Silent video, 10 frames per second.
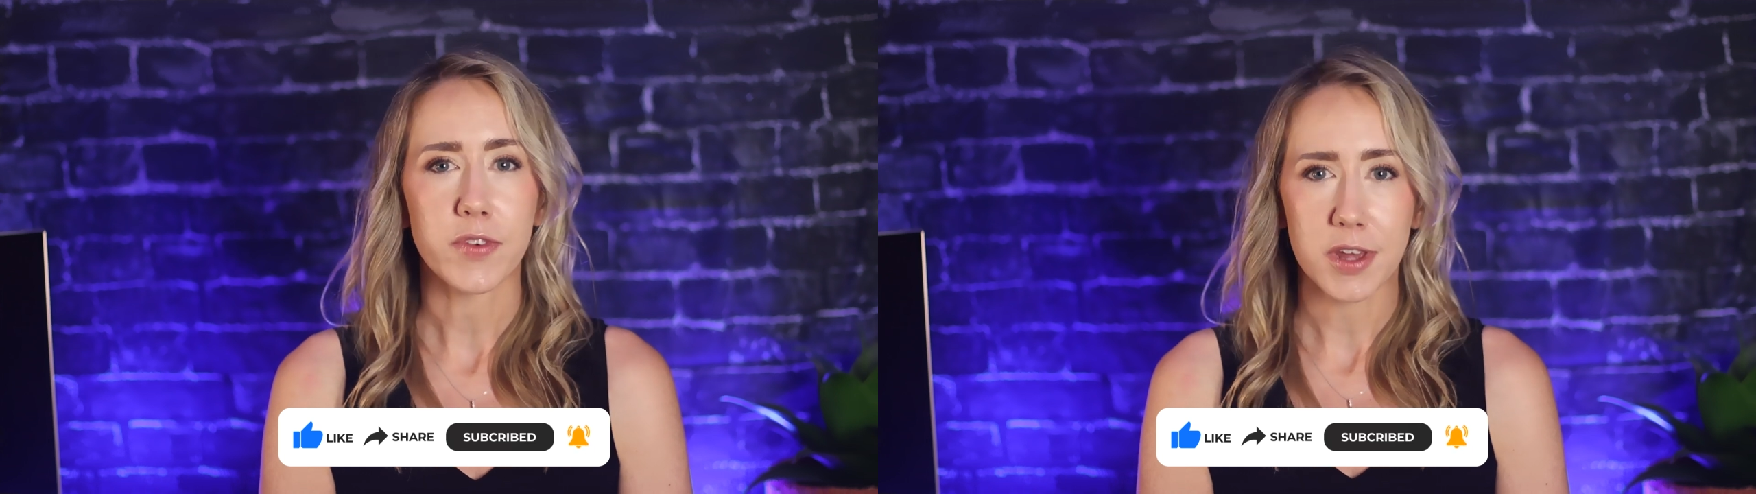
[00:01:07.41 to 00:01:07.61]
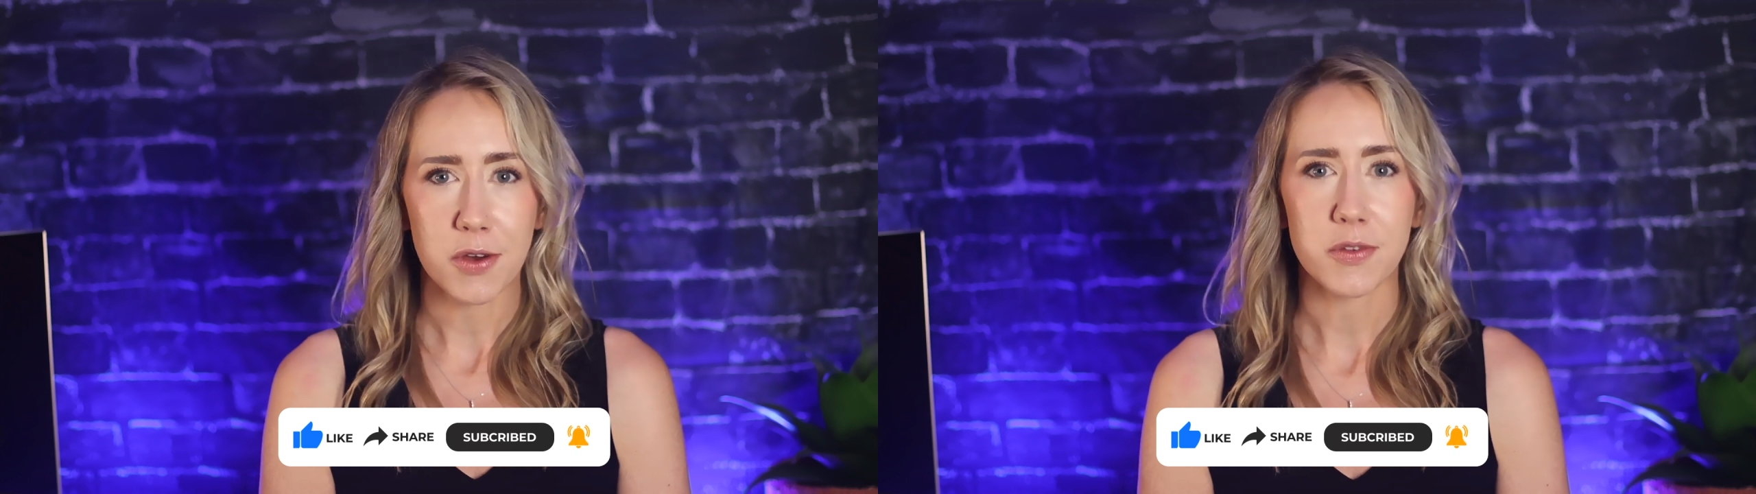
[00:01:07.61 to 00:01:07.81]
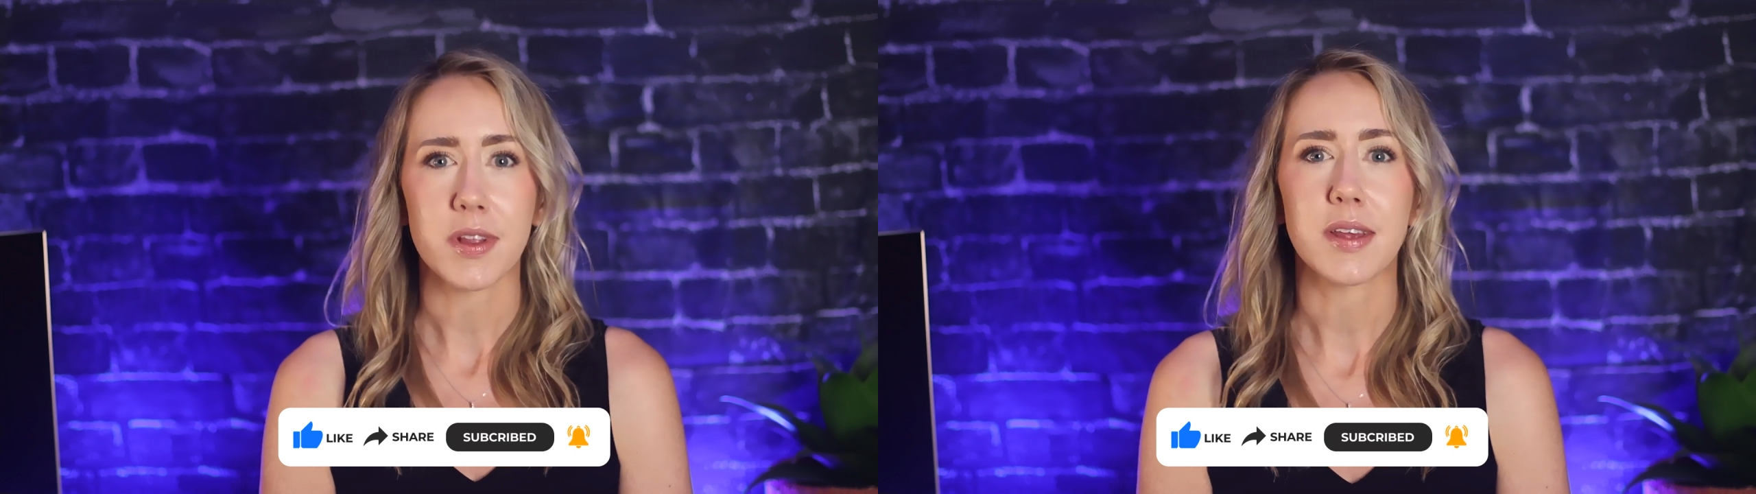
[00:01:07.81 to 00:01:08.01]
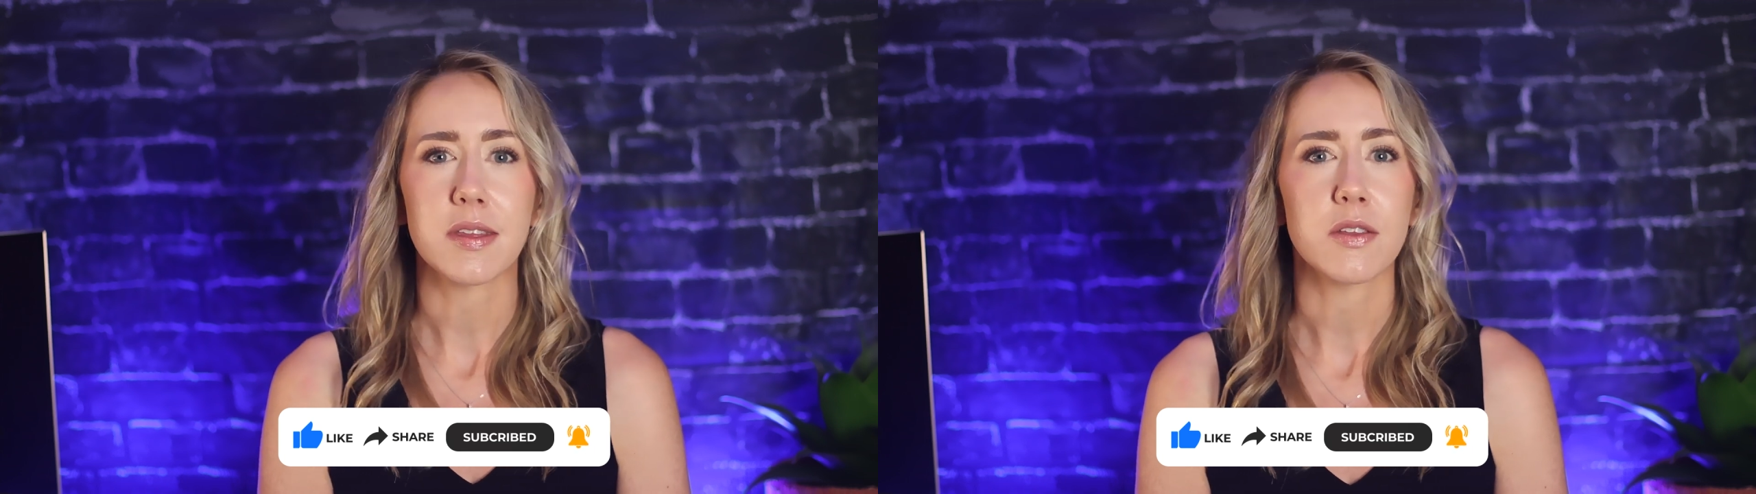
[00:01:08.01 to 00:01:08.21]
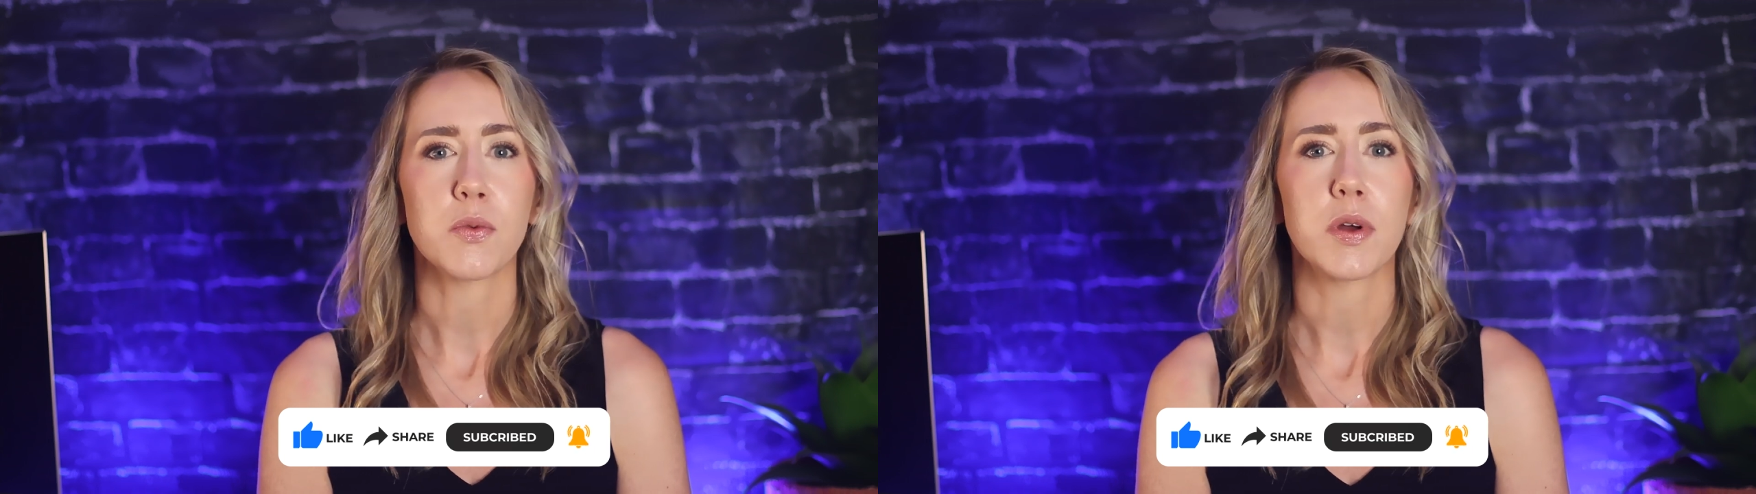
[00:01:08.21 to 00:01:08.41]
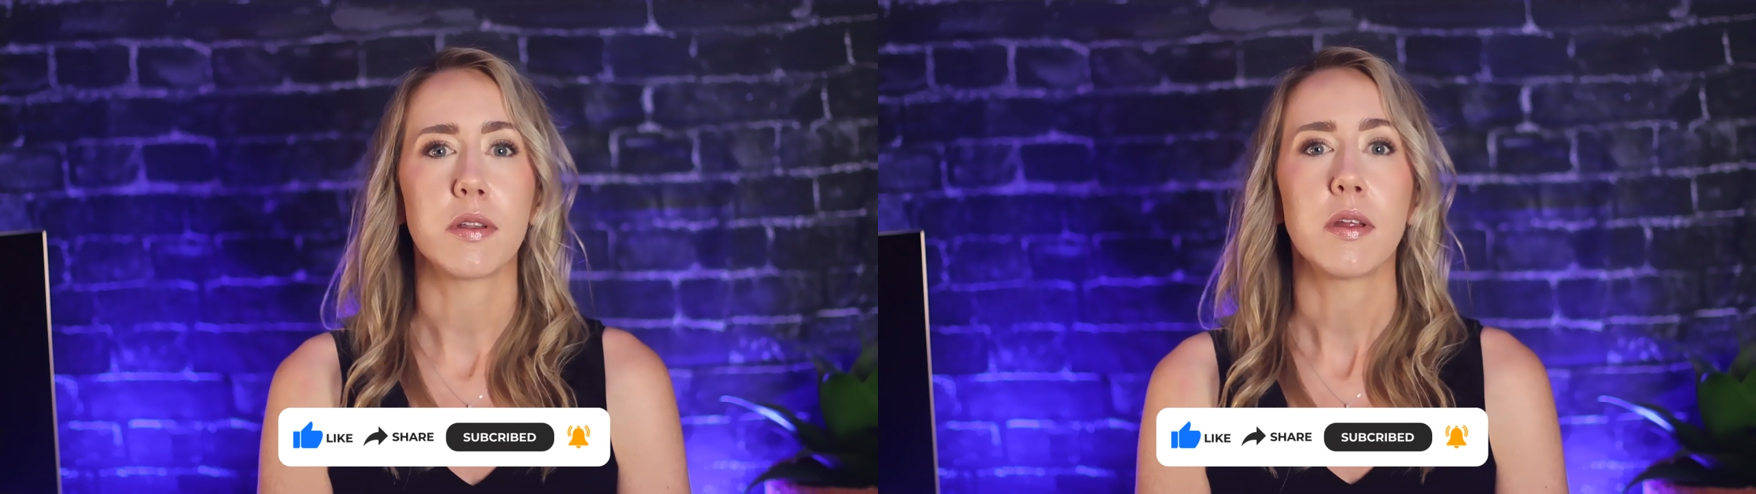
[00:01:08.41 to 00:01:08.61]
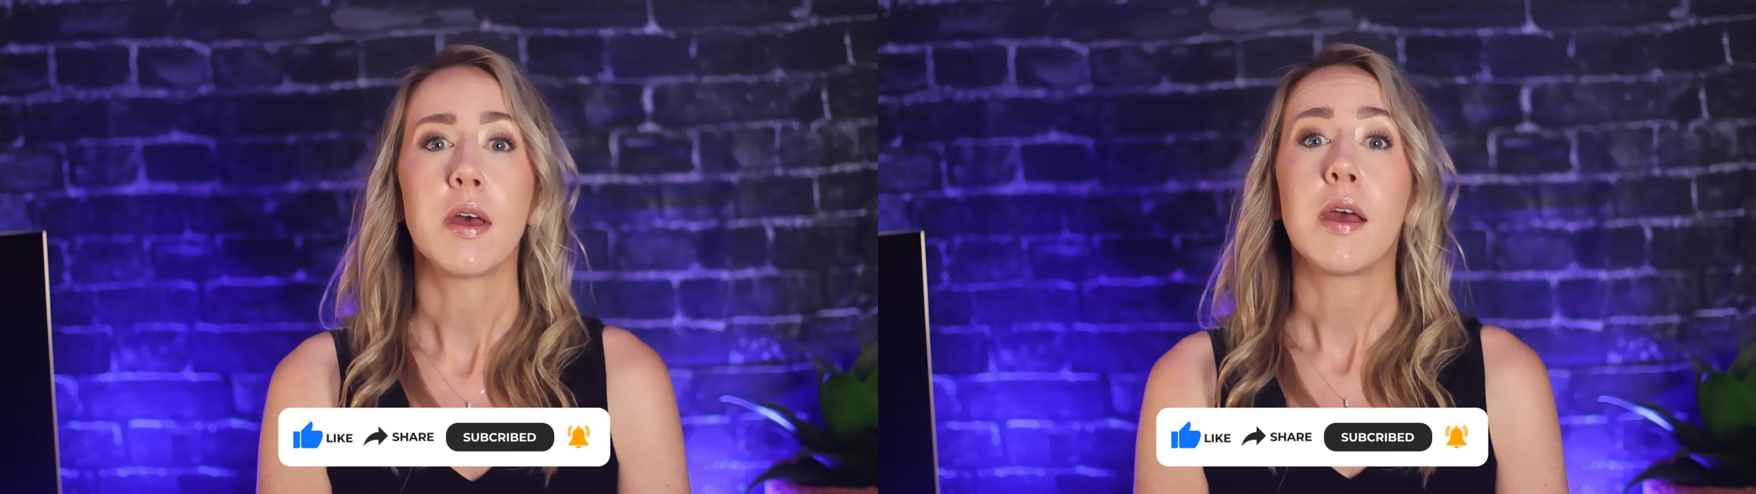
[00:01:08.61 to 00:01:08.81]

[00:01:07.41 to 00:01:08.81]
videos like this one.